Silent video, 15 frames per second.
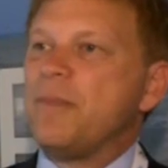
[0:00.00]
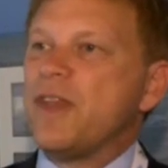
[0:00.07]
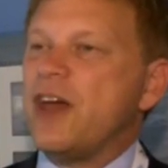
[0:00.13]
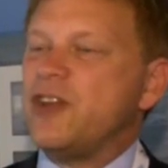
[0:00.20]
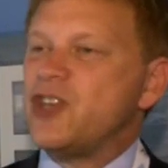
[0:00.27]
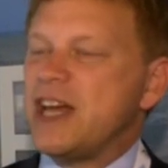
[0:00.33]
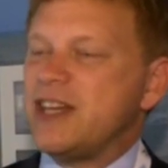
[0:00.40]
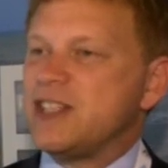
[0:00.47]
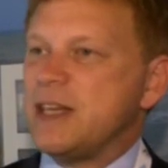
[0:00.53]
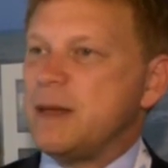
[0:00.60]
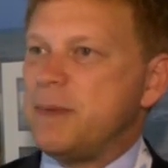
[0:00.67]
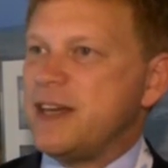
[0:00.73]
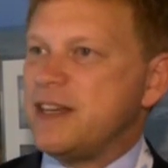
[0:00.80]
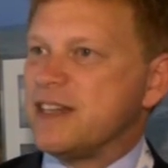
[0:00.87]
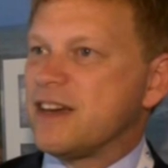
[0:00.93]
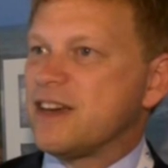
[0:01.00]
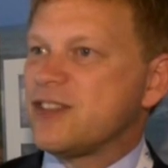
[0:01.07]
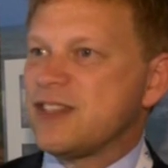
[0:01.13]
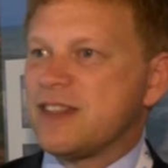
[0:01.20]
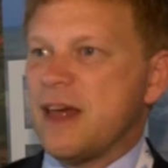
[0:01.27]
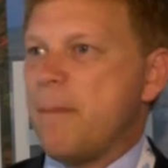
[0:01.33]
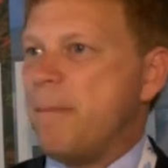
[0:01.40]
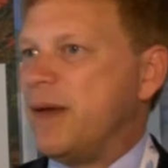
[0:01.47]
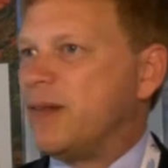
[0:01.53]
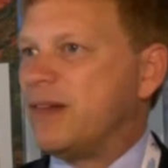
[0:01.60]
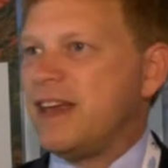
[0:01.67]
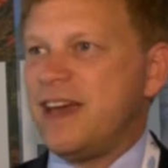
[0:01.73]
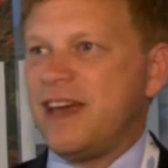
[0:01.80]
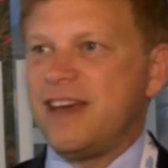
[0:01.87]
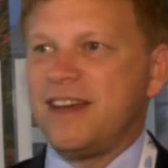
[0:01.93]
are JCB diggers. They're
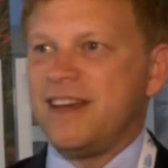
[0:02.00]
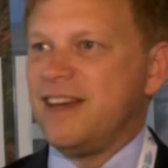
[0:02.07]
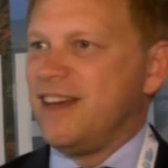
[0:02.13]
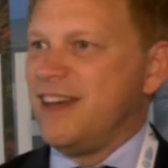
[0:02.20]
built here.